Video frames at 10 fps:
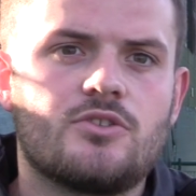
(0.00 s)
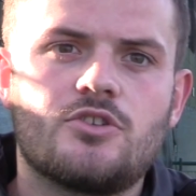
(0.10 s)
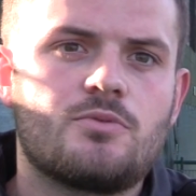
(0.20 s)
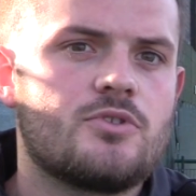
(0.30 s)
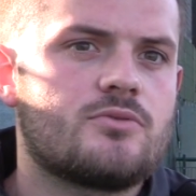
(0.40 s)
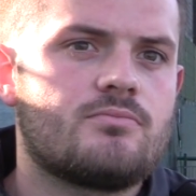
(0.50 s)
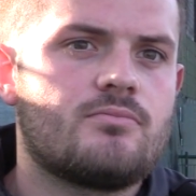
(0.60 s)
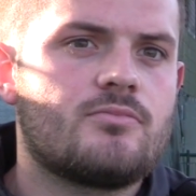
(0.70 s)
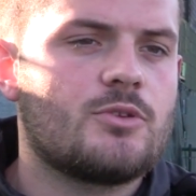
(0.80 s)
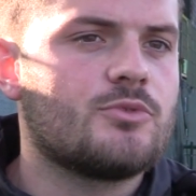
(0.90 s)
Just because
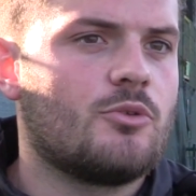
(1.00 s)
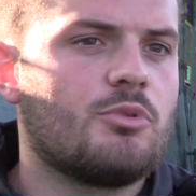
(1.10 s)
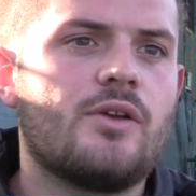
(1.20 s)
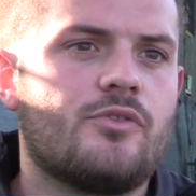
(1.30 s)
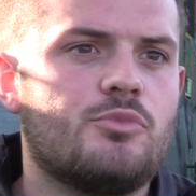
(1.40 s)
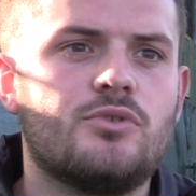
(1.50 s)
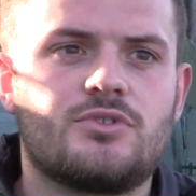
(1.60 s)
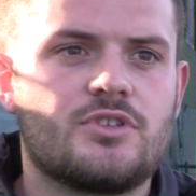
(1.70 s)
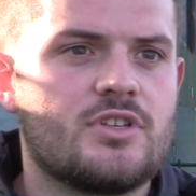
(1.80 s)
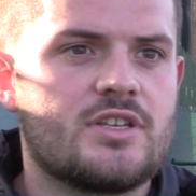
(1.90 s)
someone's not playing for the
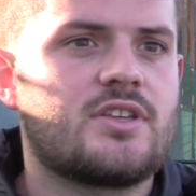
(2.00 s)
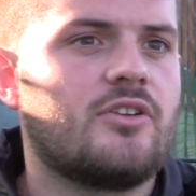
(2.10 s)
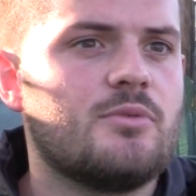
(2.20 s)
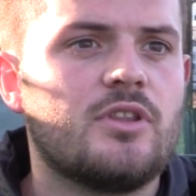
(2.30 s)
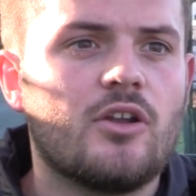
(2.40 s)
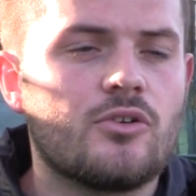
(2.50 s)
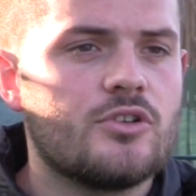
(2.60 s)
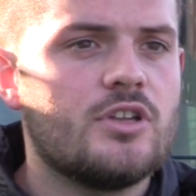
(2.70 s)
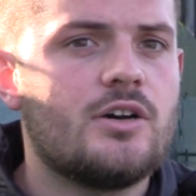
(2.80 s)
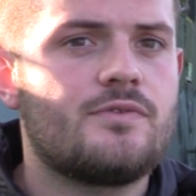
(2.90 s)
Bulls doesn't necessarily mean they're not
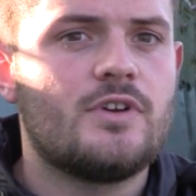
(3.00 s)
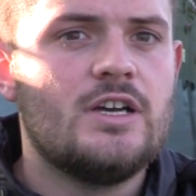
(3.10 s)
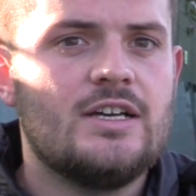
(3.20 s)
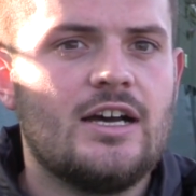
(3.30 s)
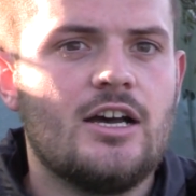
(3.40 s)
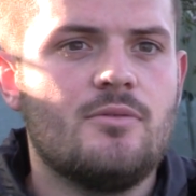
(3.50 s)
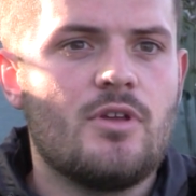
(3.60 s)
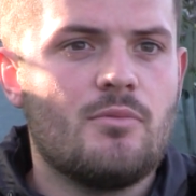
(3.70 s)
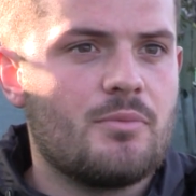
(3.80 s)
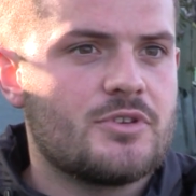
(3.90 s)
good enough.
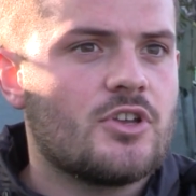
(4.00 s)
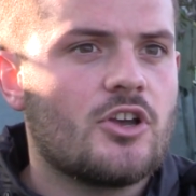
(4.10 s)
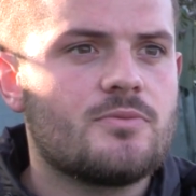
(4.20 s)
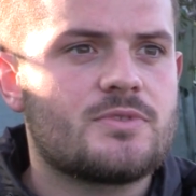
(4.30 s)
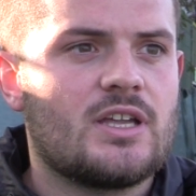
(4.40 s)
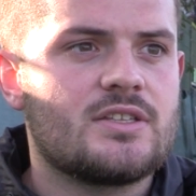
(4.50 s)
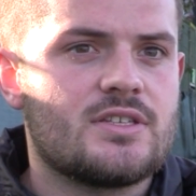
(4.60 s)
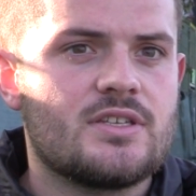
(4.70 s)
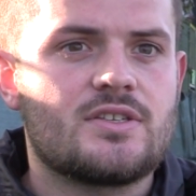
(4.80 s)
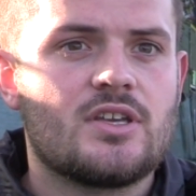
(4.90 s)
It might be
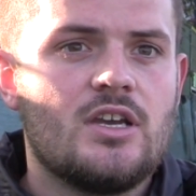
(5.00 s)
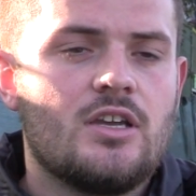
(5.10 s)
circumstances.